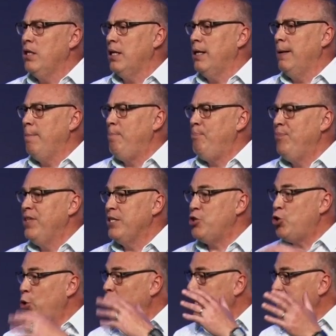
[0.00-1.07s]
the, the
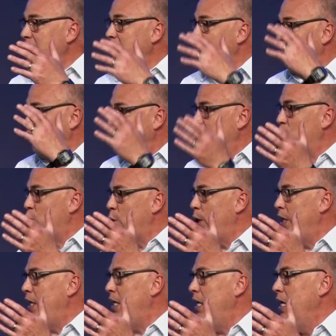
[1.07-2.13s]
tree, the fig
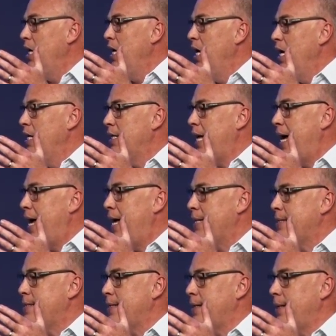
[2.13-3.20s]
tree
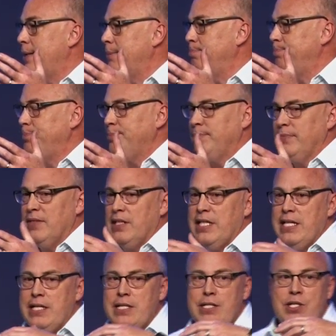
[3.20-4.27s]
that uh,
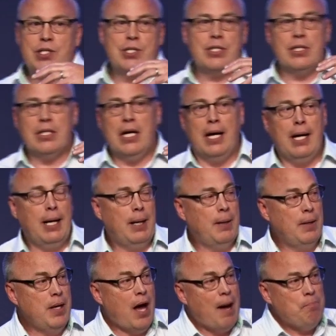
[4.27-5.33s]
is uh,
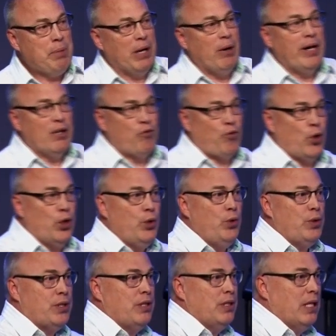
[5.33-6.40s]
not bearing
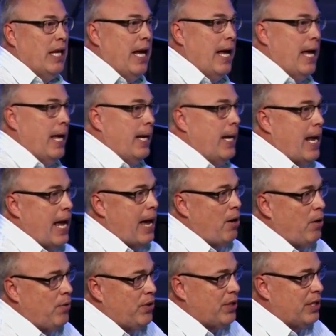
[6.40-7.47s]
fruit and
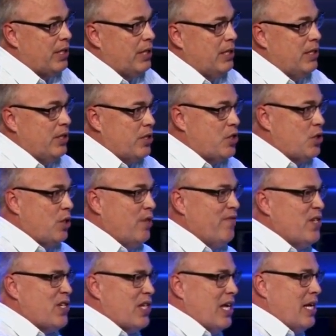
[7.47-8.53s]
how the, the
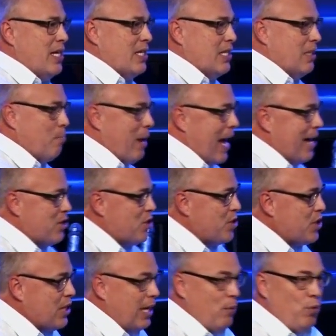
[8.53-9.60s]
servant said to the master,
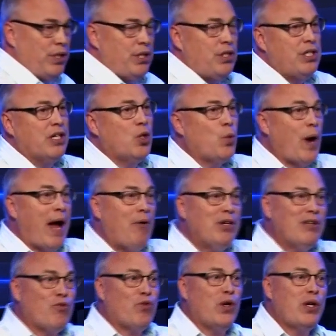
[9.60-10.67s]
saying, Will you dig around
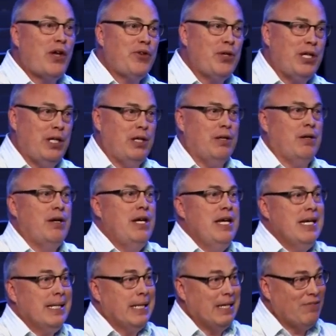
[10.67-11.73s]
it for another year?
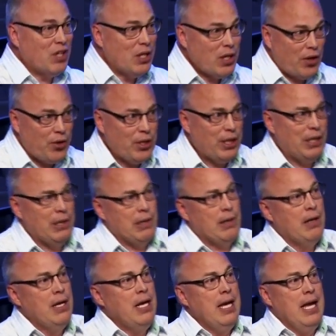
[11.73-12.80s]
Give it another year
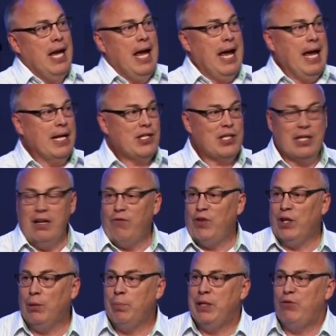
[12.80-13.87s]
and see if
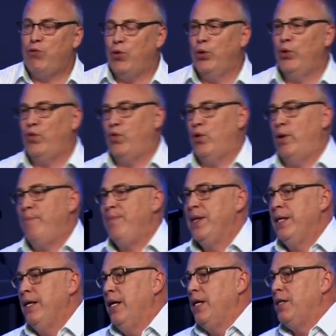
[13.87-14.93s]
it'll be fruitful.
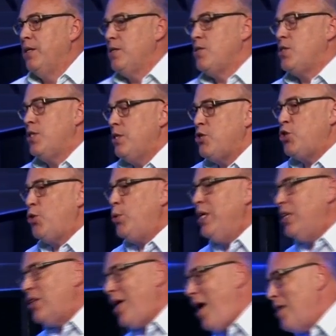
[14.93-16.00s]
There's, there's three
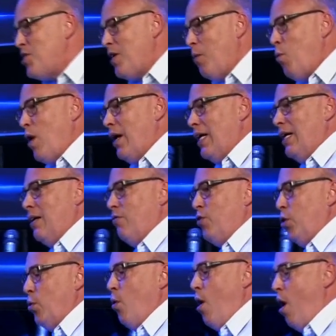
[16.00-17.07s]
thoughts I want to give
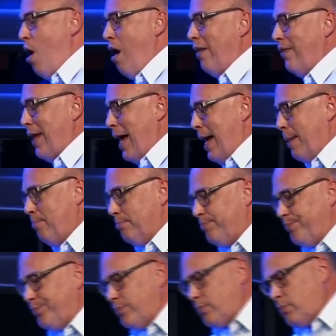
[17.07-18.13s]
you on that.
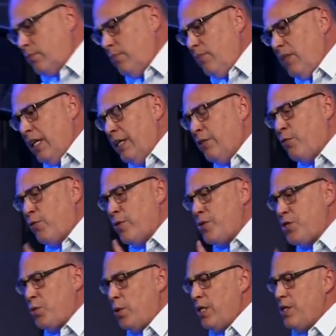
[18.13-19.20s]
And the
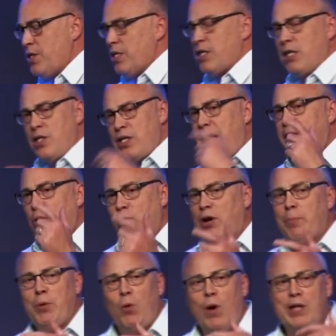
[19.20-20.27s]
first one is this because I grew
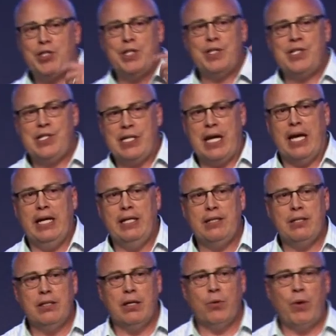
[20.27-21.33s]
up in Washington
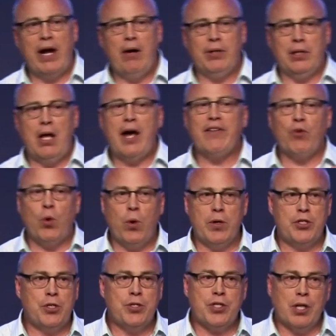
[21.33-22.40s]
State around a lot of
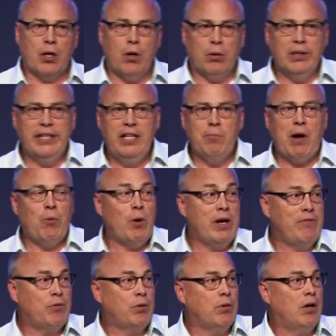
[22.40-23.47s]
orchards, and Colleen, my
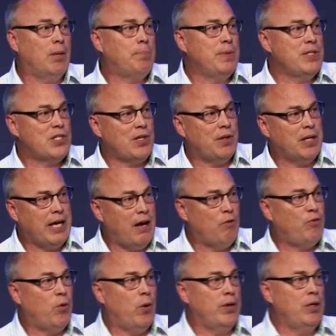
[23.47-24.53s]
wife, grew up in Southern
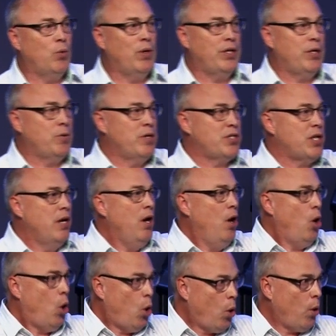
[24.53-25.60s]
California where there was
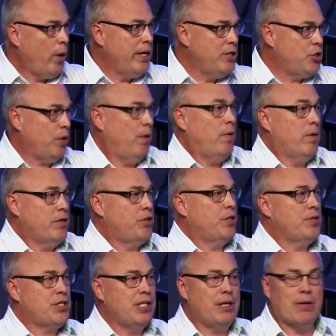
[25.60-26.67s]
orange
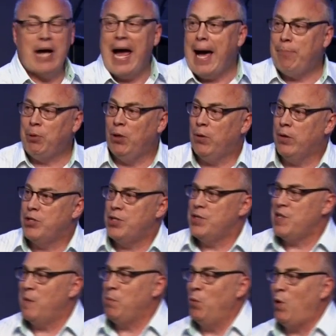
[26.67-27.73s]
orchards and there were apple
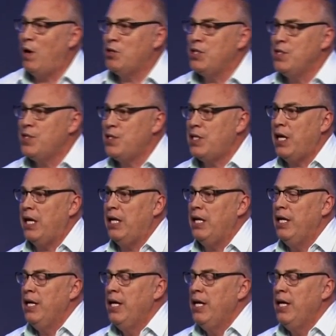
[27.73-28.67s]
orchards up in Washington State.